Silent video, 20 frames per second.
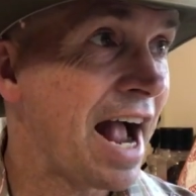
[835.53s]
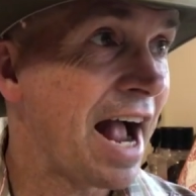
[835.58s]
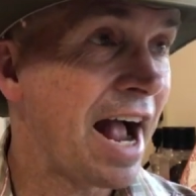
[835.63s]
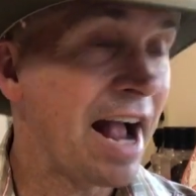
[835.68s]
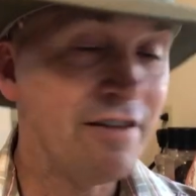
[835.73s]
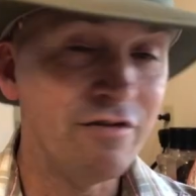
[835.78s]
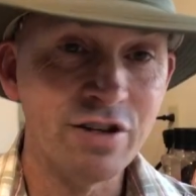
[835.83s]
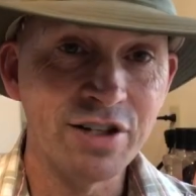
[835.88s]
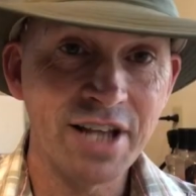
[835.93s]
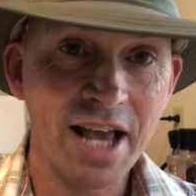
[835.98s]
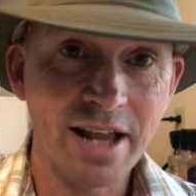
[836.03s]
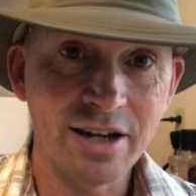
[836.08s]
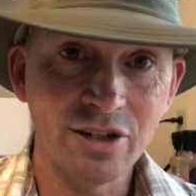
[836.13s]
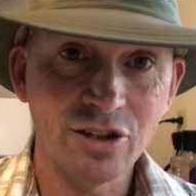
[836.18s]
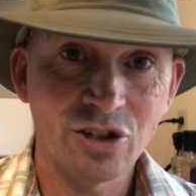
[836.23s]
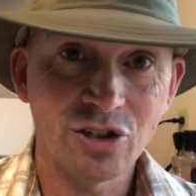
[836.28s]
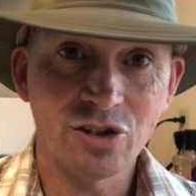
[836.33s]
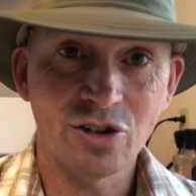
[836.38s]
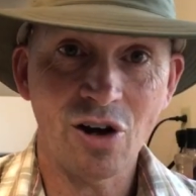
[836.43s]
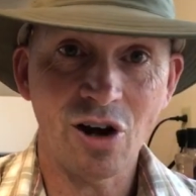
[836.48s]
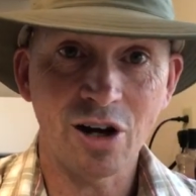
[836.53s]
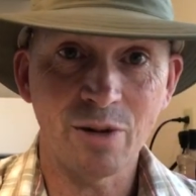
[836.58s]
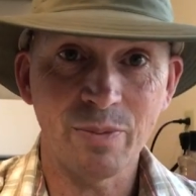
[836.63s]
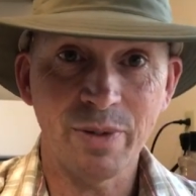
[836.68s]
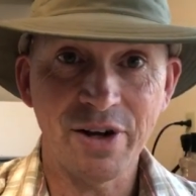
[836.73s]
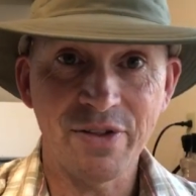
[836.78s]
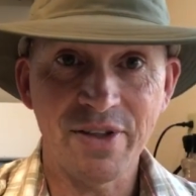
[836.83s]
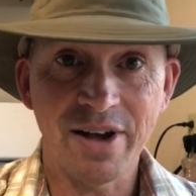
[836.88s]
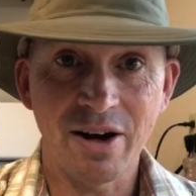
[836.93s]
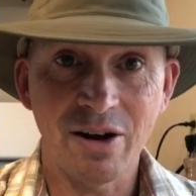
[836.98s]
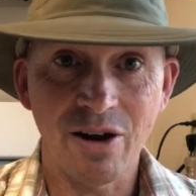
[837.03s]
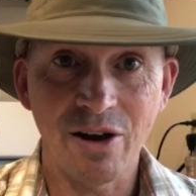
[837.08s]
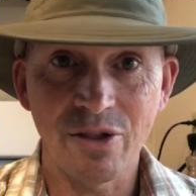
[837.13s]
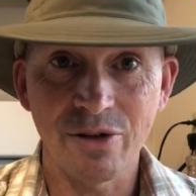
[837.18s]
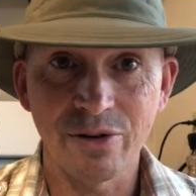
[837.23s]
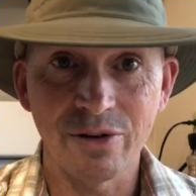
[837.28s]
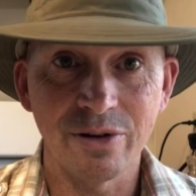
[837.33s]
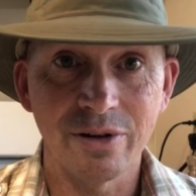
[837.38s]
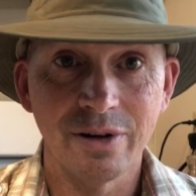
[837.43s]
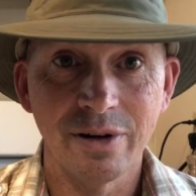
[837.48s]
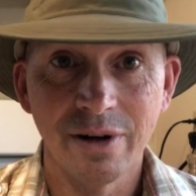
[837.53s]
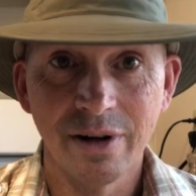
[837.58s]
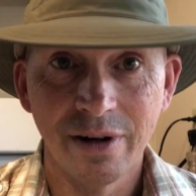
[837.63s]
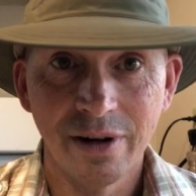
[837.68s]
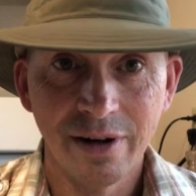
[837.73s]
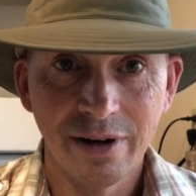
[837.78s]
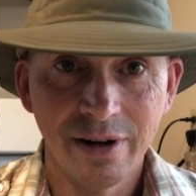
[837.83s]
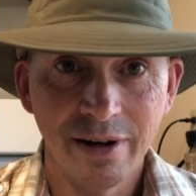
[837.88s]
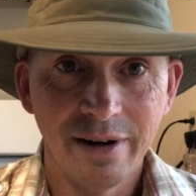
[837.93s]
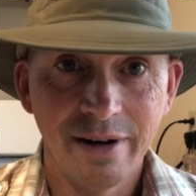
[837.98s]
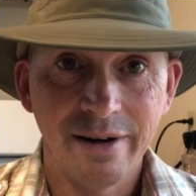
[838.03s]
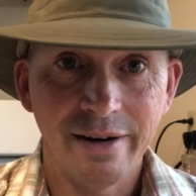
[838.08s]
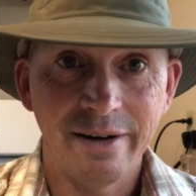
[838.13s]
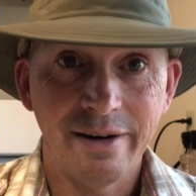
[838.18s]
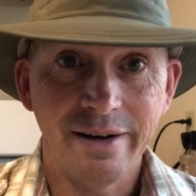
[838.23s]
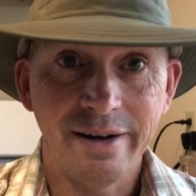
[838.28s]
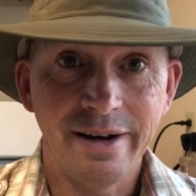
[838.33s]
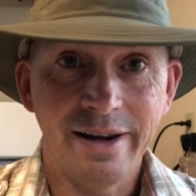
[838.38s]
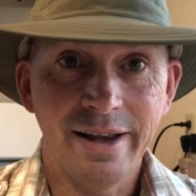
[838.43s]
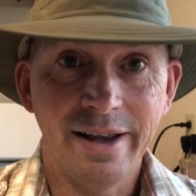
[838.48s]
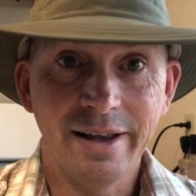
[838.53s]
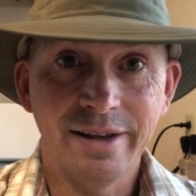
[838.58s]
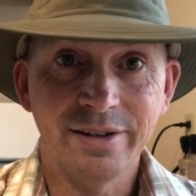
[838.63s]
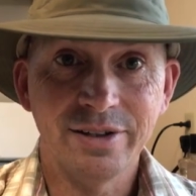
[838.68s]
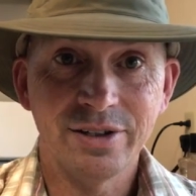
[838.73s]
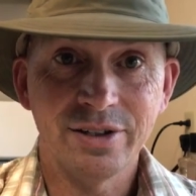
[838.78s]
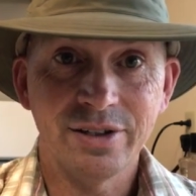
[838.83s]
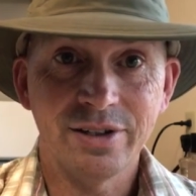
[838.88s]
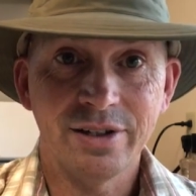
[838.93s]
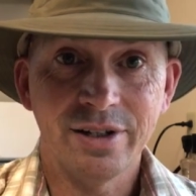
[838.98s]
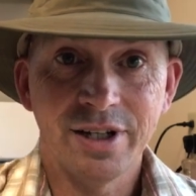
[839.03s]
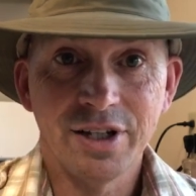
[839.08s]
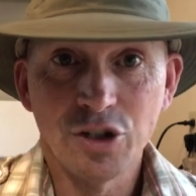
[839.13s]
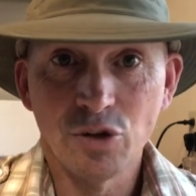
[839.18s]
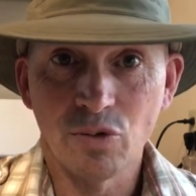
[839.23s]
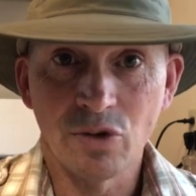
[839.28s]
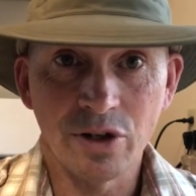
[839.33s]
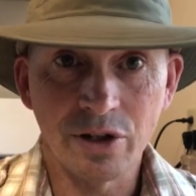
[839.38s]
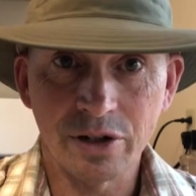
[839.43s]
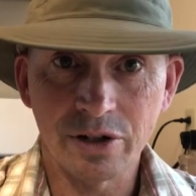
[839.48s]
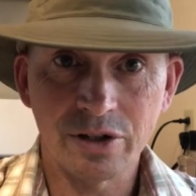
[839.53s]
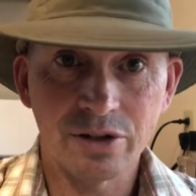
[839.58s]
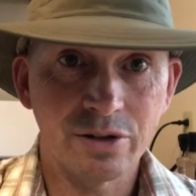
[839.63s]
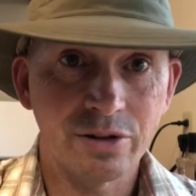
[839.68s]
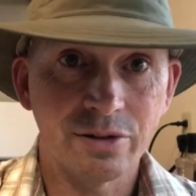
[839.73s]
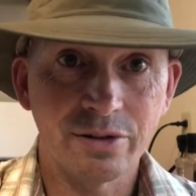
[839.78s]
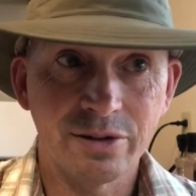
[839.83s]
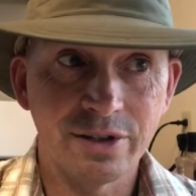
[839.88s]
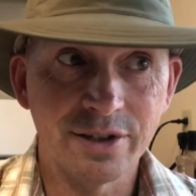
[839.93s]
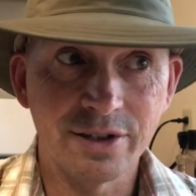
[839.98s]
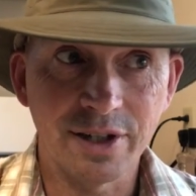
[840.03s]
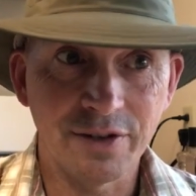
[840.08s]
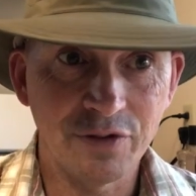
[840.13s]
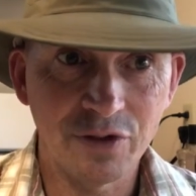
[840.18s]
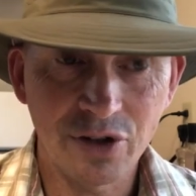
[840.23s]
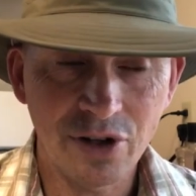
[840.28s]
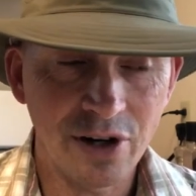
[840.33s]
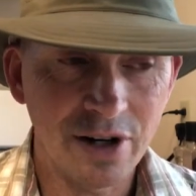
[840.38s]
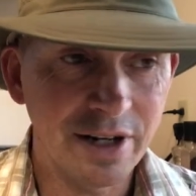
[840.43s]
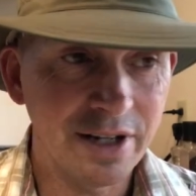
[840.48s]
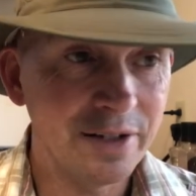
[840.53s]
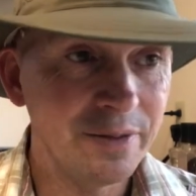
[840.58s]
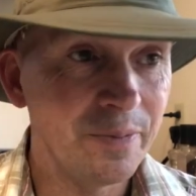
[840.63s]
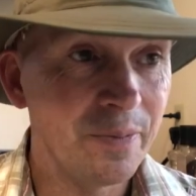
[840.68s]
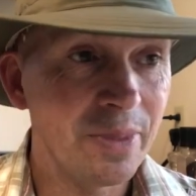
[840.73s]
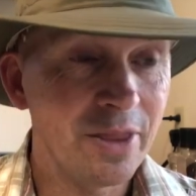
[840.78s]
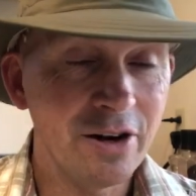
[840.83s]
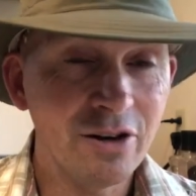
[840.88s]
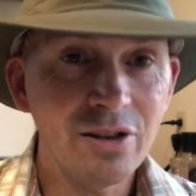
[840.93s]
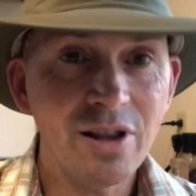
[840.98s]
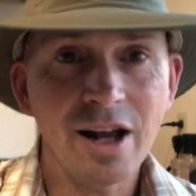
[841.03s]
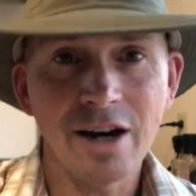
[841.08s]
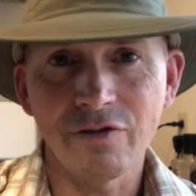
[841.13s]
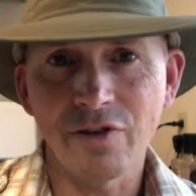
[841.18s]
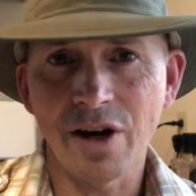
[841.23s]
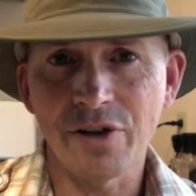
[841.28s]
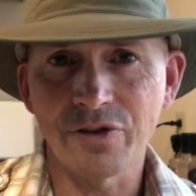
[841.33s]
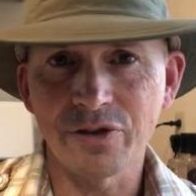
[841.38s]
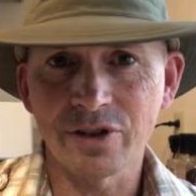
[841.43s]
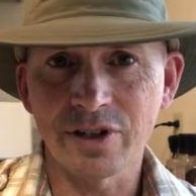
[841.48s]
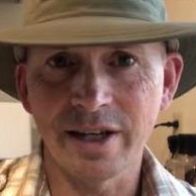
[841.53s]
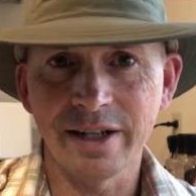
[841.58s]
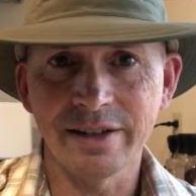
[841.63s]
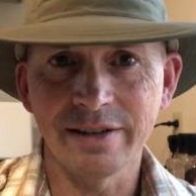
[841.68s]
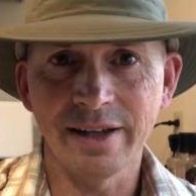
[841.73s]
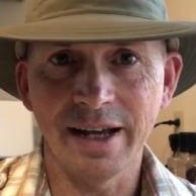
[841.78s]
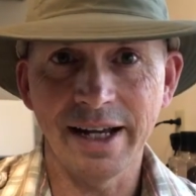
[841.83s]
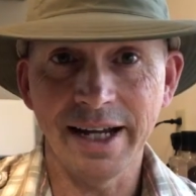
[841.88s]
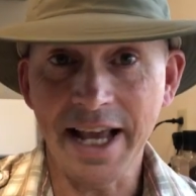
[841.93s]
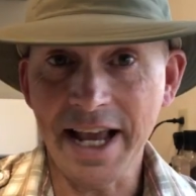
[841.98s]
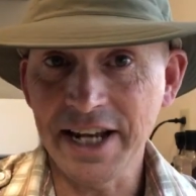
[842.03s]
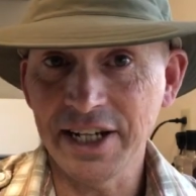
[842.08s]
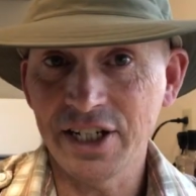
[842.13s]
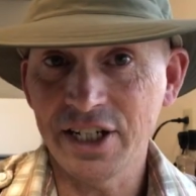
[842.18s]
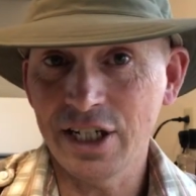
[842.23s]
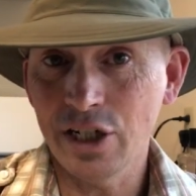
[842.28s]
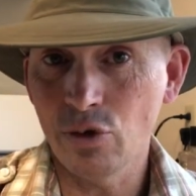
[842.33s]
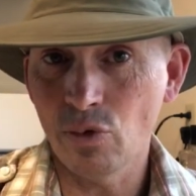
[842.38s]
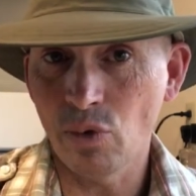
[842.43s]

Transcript: I've intended to talk about that author and his works since I've started. There are a lot of authors like that. H.G.